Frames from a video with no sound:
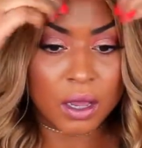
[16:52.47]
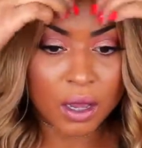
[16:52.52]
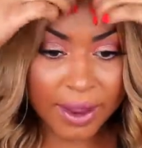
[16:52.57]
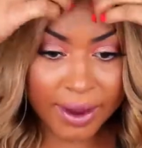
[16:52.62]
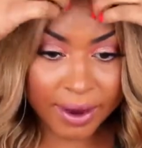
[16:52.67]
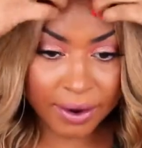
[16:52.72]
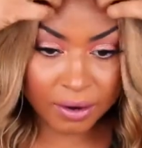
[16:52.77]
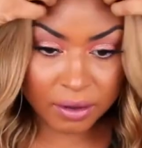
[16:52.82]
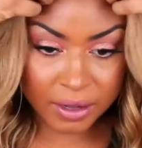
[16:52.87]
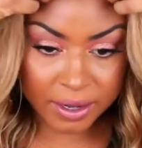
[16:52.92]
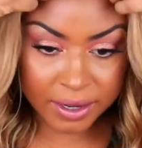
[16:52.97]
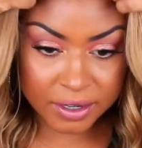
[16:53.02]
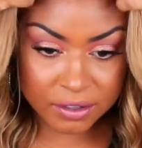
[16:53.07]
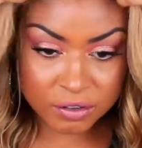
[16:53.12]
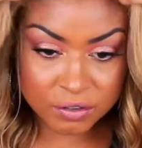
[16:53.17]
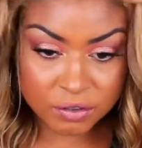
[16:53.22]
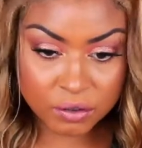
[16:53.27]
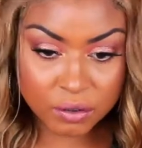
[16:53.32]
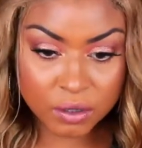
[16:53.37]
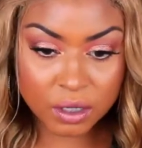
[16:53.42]
hairline
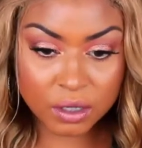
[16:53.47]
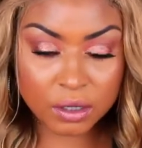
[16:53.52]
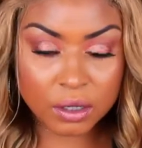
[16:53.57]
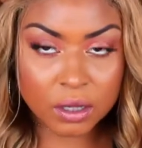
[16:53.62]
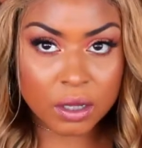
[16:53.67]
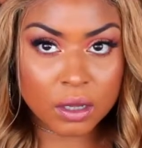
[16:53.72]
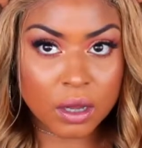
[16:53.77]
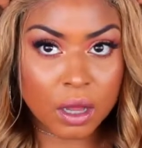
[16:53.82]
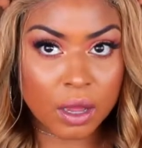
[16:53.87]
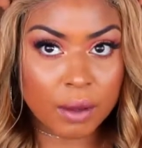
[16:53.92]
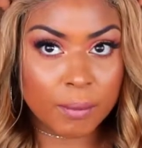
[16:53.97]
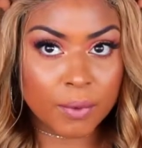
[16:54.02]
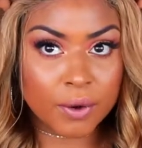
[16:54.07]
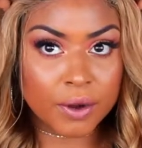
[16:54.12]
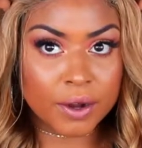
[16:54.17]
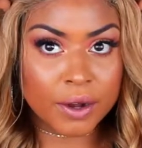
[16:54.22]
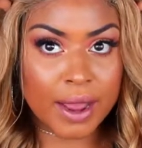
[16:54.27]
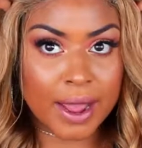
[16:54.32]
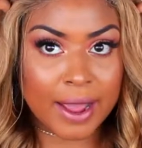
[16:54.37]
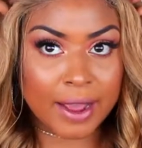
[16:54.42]
just so it could look a lot more
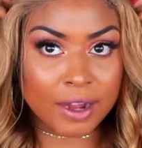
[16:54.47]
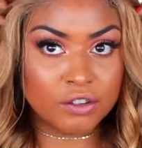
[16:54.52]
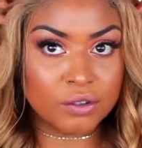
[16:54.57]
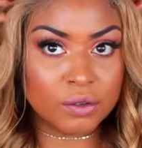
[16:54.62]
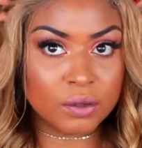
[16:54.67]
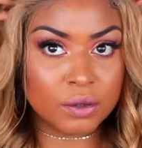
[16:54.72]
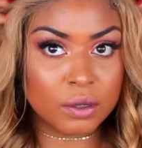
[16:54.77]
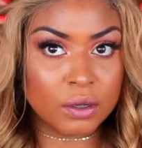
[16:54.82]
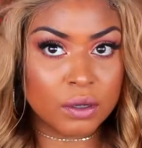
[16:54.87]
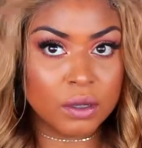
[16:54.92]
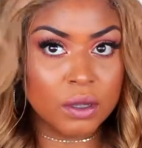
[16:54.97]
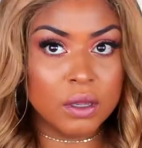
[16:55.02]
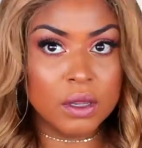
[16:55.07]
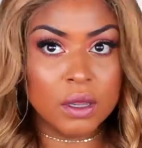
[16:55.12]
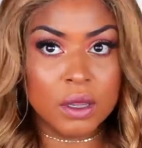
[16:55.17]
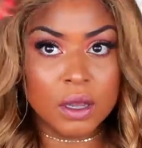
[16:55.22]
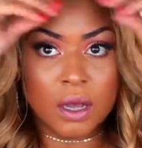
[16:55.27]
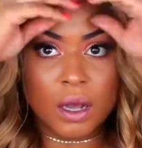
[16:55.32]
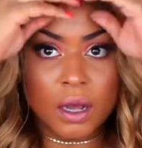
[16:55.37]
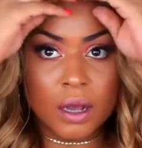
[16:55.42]
natural.
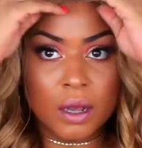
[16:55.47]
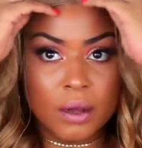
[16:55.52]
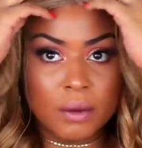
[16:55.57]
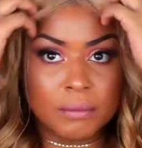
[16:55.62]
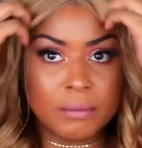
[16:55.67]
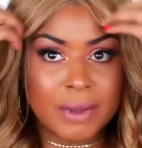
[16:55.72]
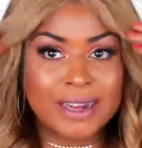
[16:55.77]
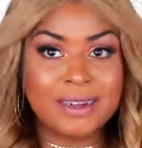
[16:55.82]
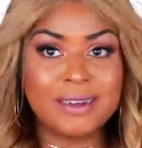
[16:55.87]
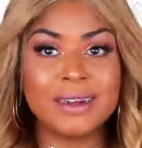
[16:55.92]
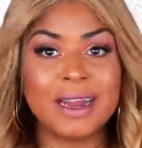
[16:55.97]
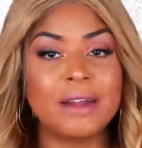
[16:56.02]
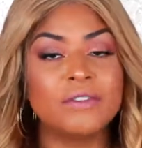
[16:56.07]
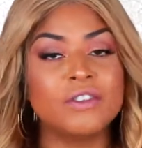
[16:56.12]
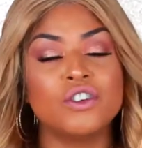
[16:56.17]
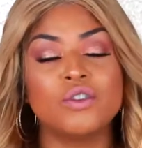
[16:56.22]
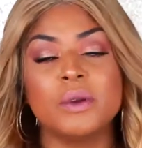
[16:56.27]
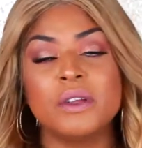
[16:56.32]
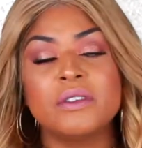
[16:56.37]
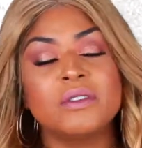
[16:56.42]
I didn't have
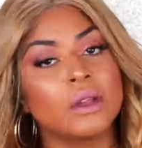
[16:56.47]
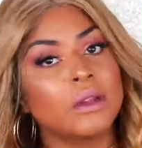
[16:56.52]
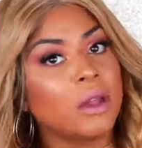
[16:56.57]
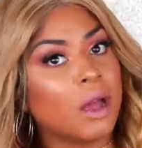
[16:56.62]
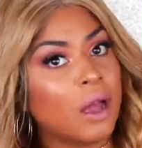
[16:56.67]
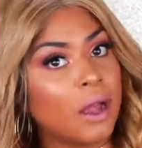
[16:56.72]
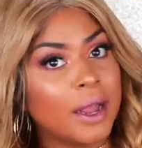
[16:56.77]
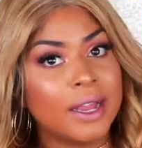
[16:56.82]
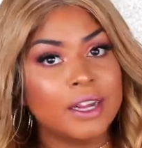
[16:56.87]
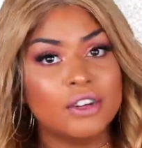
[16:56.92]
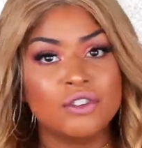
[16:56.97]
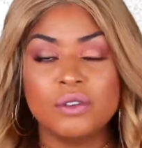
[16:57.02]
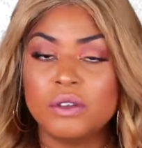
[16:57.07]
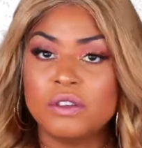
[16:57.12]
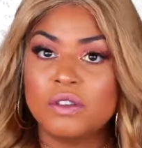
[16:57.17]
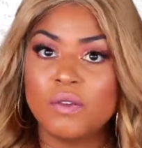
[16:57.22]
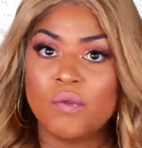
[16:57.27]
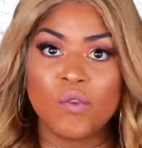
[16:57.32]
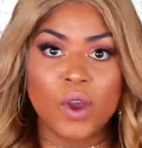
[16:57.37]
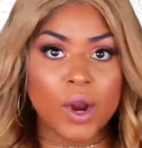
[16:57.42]
to tweeze a lot. I
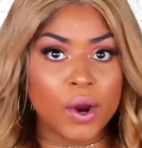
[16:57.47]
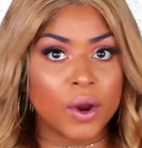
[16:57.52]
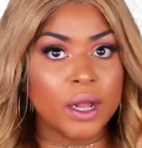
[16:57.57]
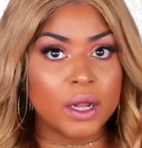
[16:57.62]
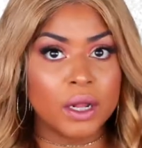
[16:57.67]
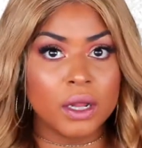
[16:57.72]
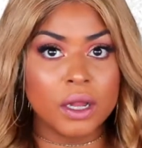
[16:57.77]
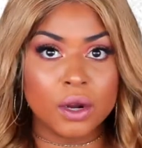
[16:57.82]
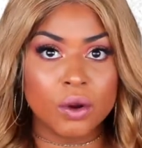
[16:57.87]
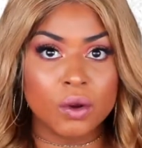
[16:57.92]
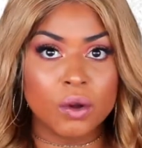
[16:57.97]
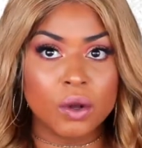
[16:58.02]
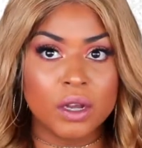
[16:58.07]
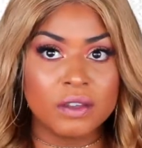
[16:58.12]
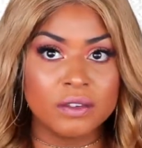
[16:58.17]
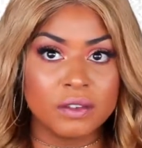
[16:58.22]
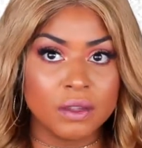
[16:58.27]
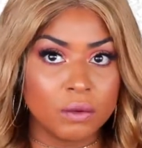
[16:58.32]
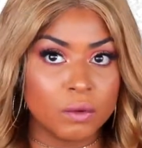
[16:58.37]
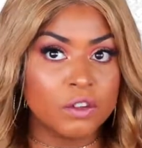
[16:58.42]
tweezed very little
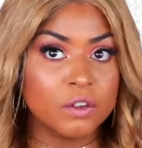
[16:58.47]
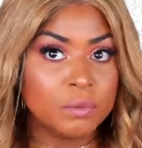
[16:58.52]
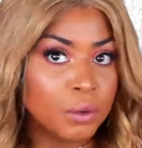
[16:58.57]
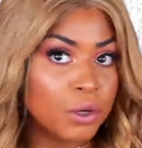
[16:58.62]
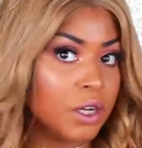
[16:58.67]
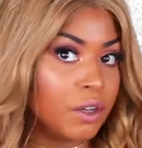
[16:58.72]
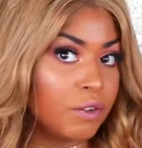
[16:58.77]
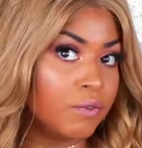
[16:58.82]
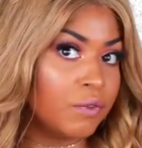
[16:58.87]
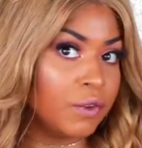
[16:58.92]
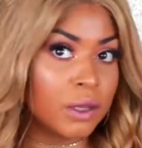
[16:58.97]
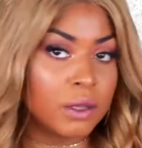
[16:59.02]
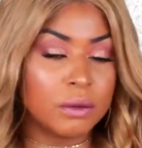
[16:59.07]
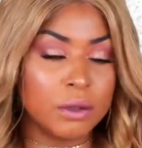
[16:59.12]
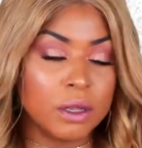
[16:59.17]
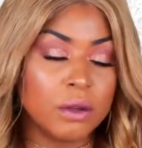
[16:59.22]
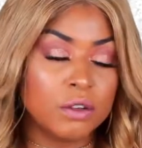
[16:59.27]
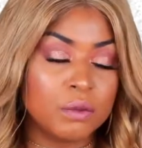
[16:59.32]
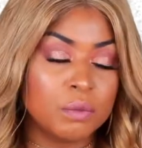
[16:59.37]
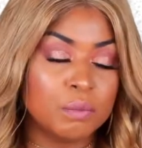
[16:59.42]
because it was pretty for
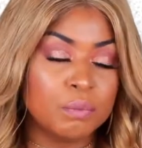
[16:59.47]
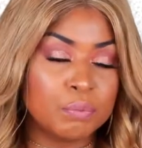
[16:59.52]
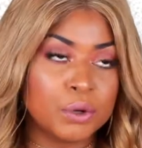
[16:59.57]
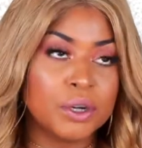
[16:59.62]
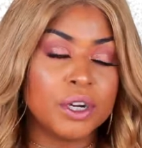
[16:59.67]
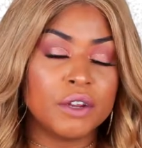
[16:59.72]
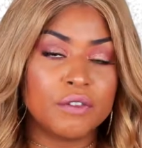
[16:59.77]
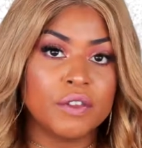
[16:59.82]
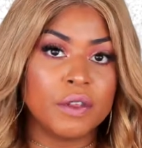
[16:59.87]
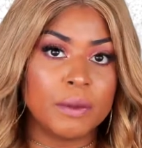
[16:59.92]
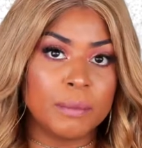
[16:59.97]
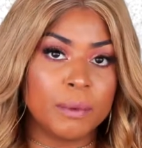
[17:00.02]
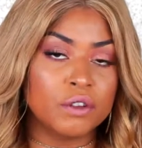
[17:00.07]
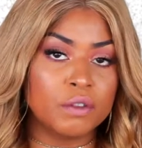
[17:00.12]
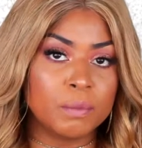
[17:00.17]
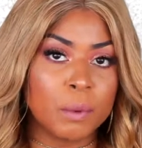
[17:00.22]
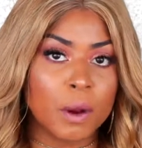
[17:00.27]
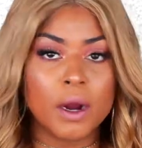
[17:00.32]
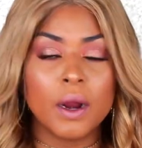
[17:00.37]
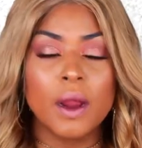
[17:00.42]
the
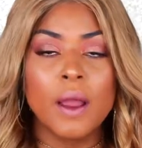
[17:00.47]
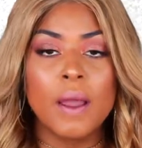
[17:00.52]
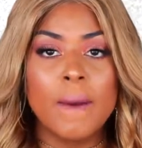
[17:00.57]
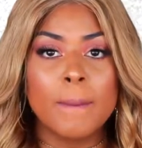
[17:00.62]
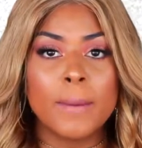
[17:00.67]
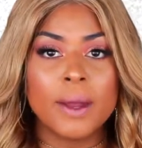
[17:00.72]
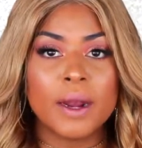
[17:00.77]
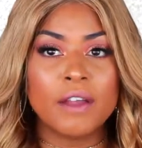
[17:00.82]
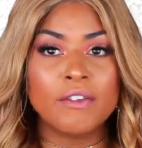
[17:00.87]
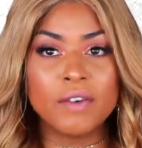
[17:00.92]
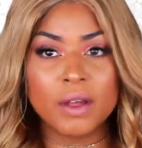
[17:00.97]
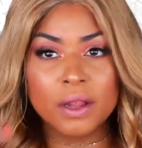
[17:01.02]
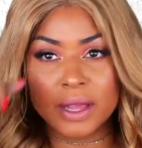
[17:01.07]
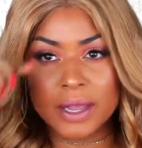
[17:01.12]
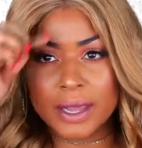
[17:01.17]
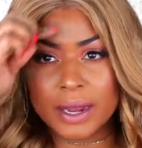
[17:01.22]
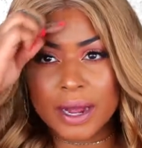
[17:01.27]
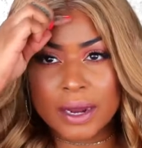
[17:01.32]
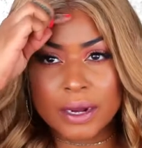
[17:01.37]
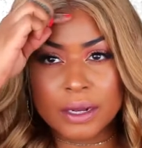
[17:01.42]
most part, but I felt
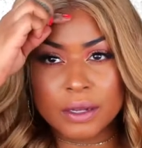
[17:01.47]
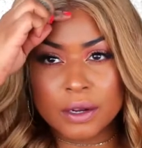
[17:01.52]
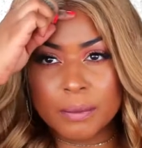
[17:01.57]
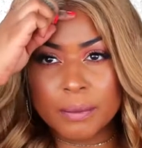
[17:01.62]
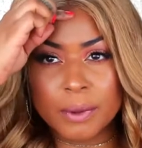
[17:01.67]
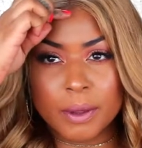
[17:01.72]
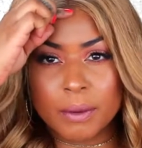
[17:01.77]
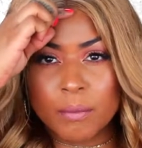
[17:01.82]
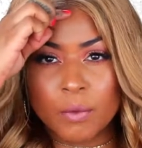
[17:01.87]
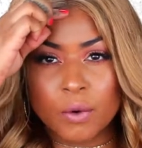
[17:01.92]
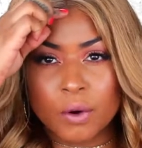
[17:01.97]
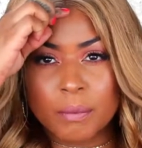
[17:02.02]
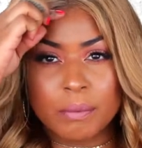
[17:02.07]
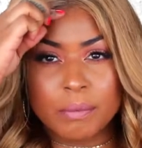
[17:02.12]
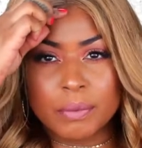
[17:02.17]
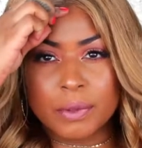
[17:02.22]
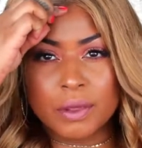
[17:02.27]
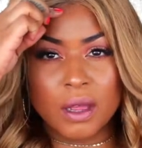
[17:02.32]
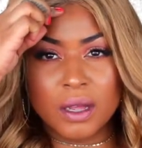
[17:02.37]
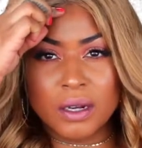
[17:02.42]
like it had a little bit more
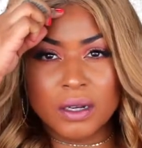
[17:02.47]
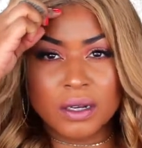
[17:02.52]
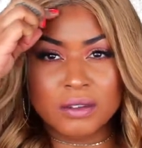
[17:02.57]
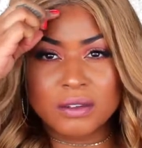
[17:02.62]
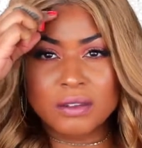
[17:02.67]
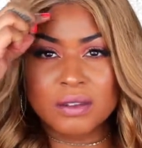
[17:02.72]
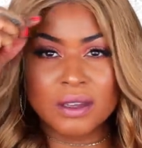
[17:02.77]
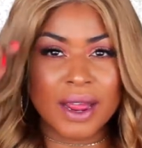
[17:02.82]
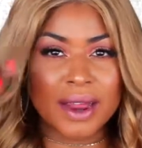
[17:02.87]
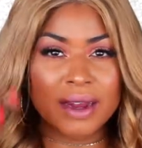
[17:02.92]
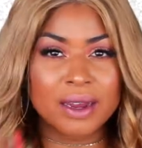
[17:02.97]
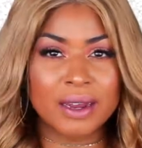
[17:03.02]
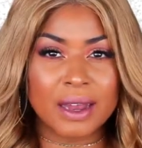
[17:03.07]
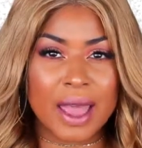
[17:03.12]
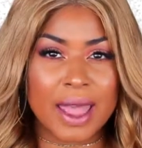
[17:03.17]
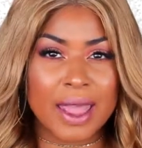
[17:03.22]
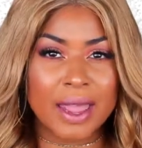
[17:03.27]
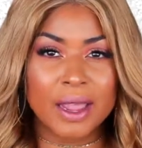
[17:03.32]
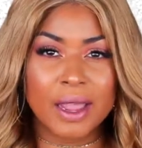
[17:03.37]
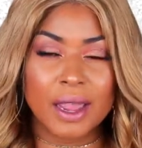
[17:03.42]
bluntness than I'd
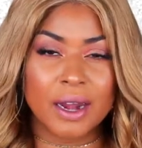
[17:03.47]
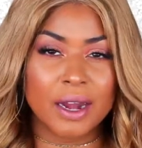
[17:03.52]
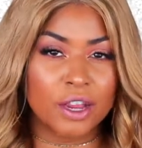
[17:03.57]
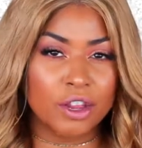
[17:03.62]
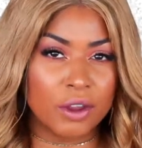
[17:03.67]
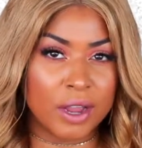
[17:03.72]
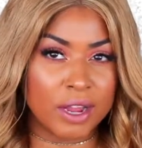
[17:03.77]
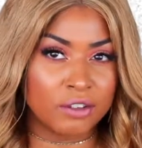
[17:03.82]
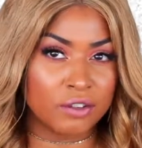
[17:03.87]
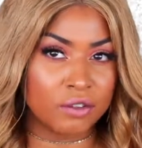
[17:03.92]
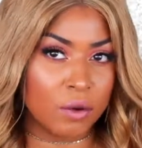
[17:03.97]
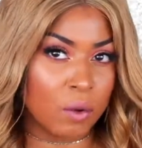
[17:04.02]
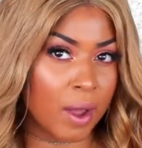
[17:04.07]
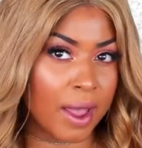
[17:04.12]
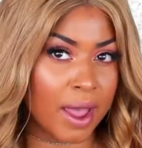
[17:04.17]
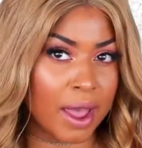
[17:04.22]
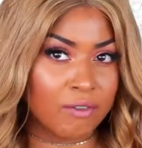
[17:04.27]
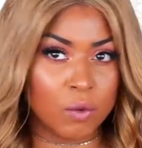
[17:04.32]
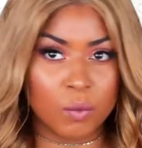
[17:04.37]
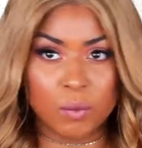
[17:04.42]
like, and you guys know I
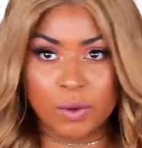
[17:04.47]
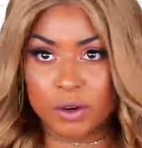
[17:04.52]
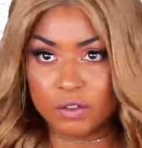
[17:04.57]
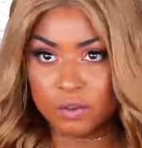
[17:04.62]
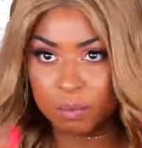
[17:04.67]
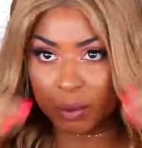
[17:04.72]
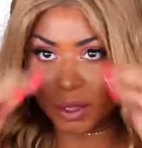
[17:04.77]
have a widow's